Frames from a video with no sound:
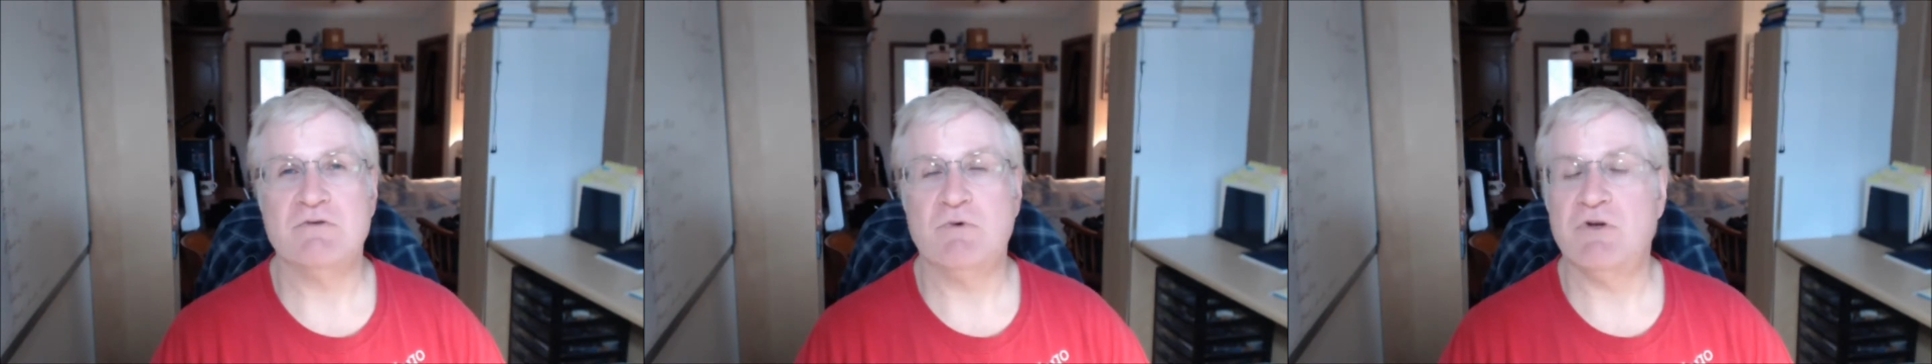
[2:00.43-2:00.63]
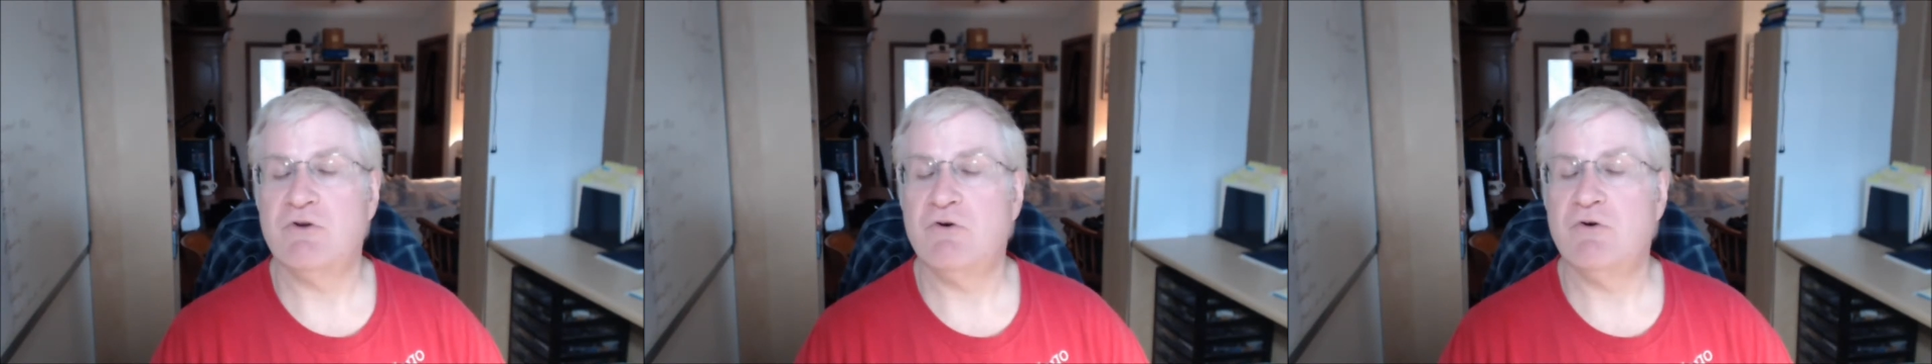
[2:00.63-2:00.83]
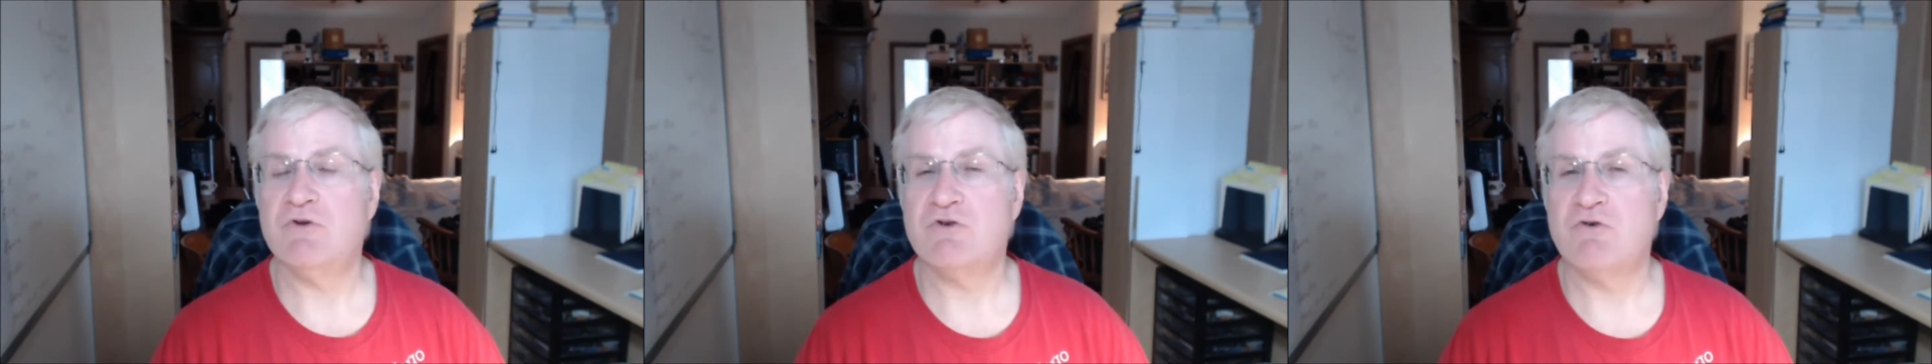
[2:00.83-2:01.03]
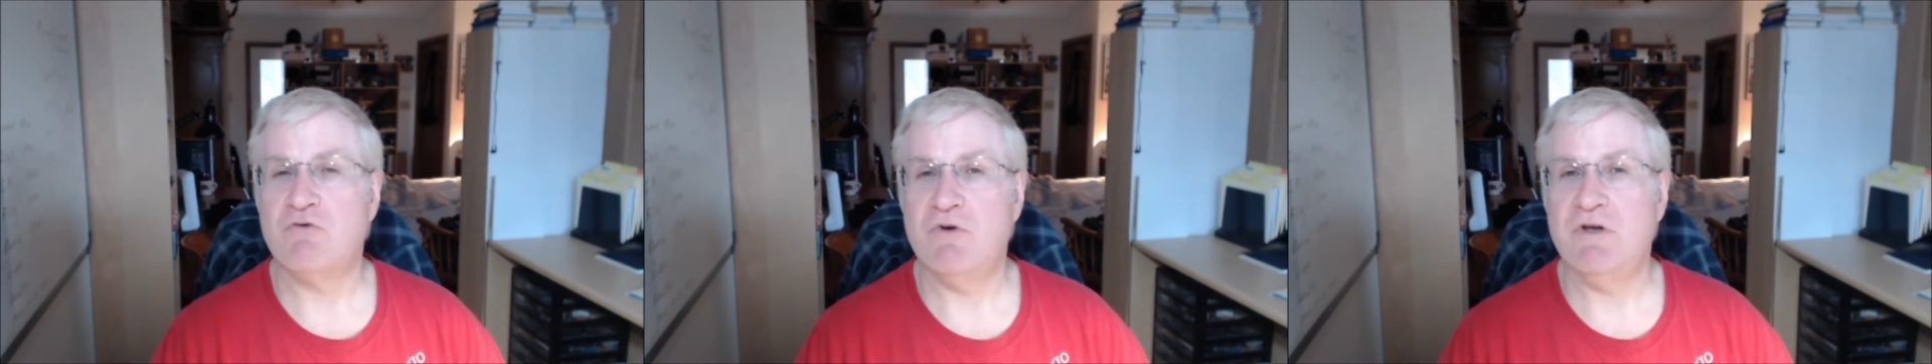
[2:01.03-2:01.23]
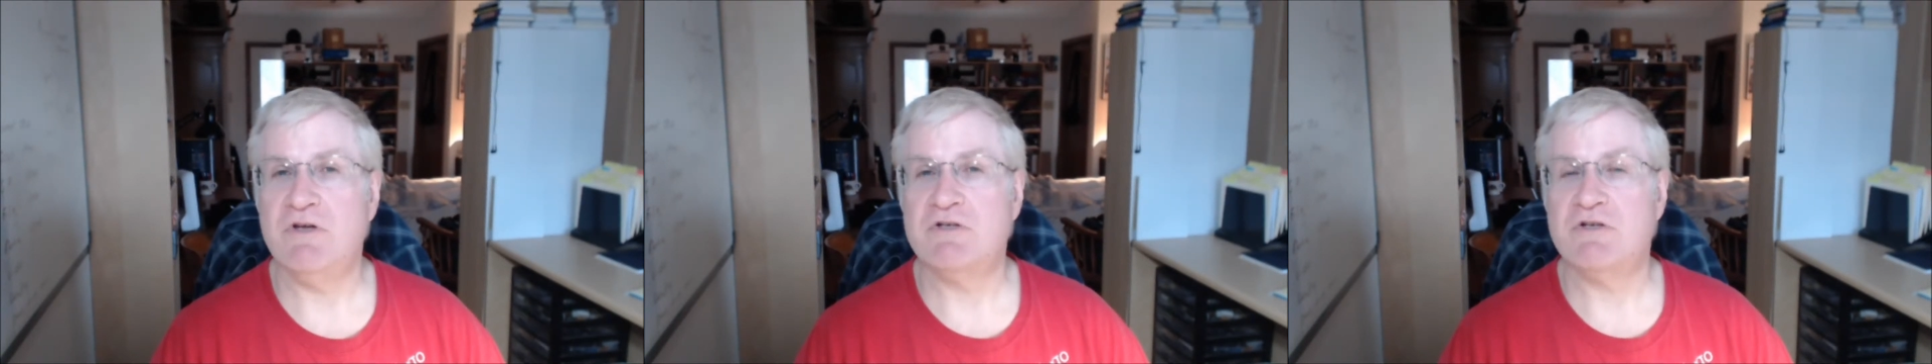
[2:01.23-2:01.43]
when it turns
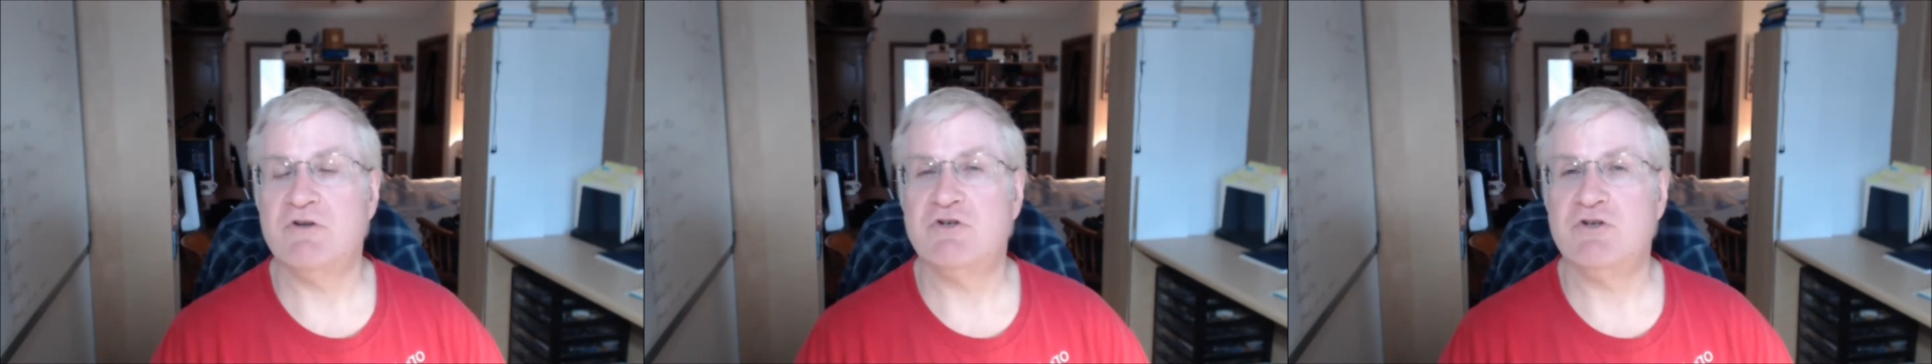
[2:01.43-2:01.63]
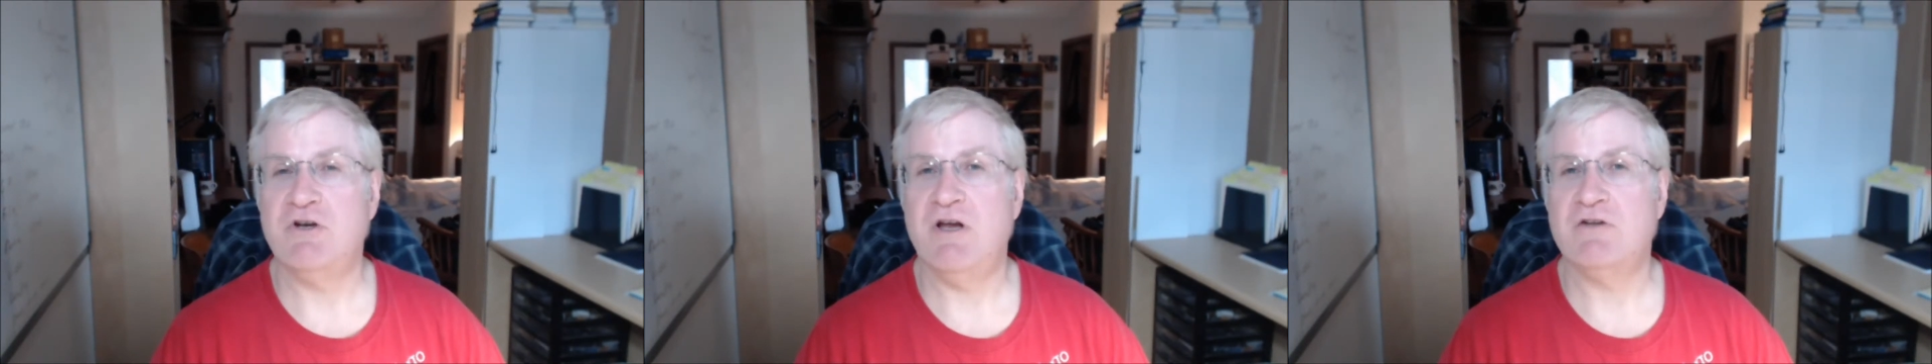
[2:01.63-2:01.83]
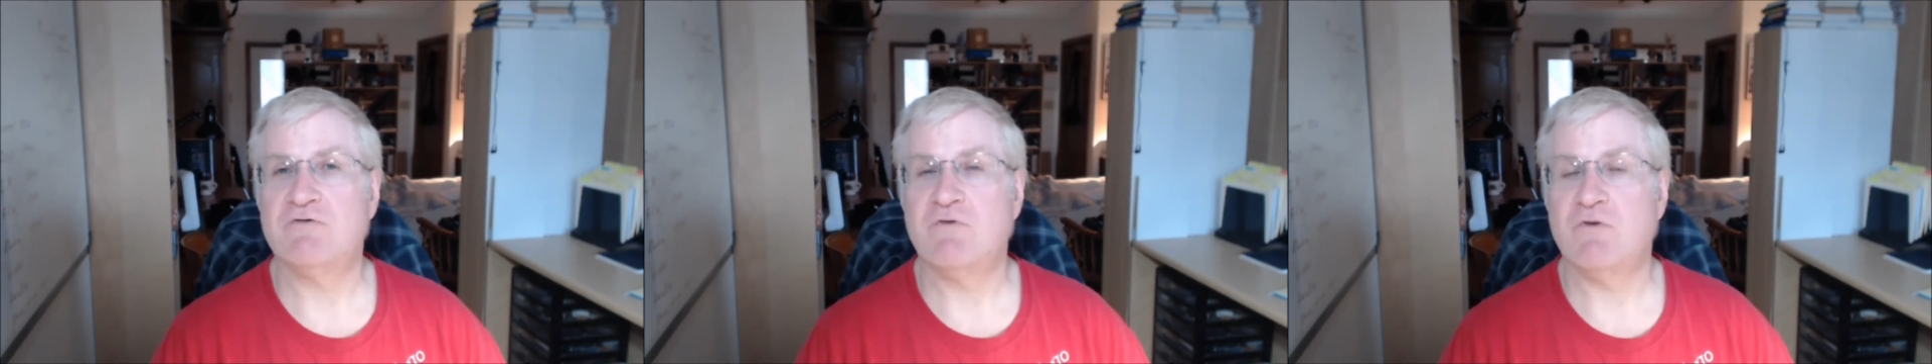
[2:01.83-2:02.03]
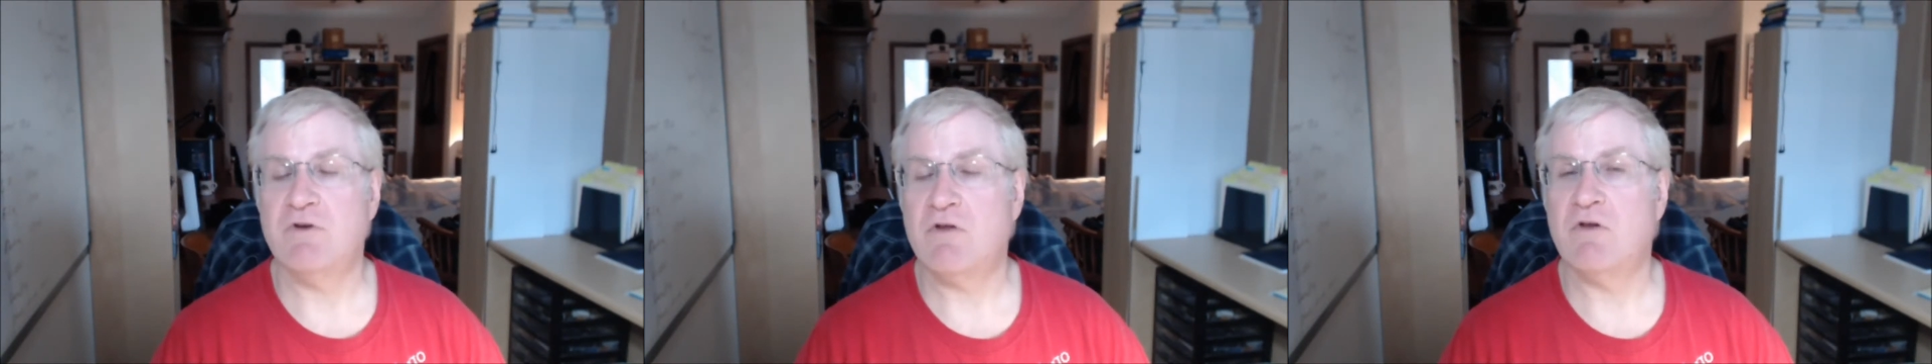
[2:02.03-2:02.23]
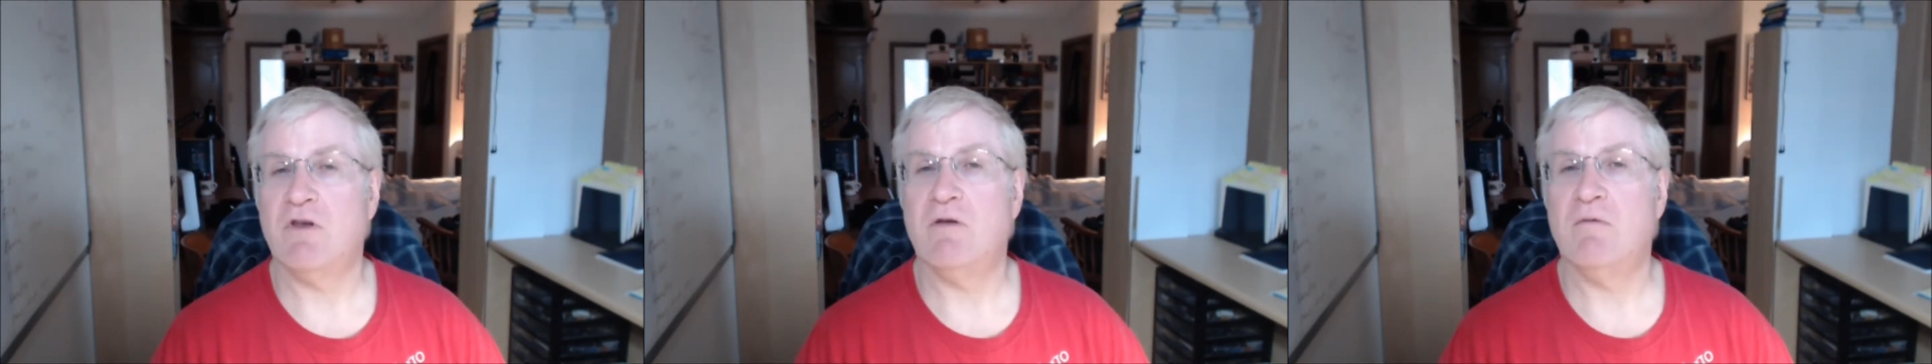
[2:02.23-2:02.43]
green, is another chance for
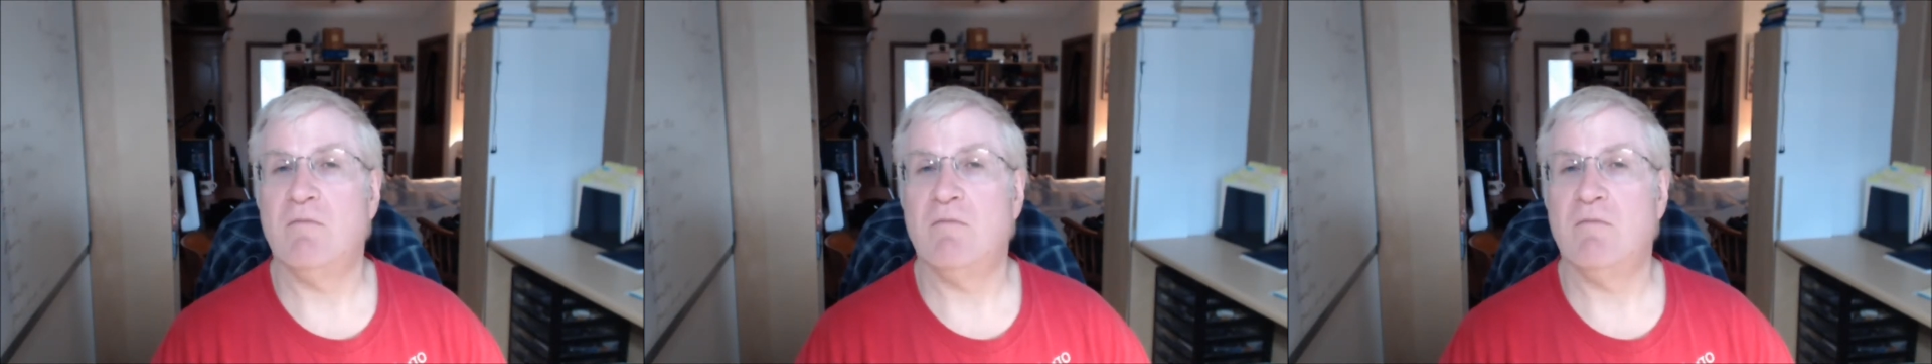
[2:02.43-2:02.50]
another Le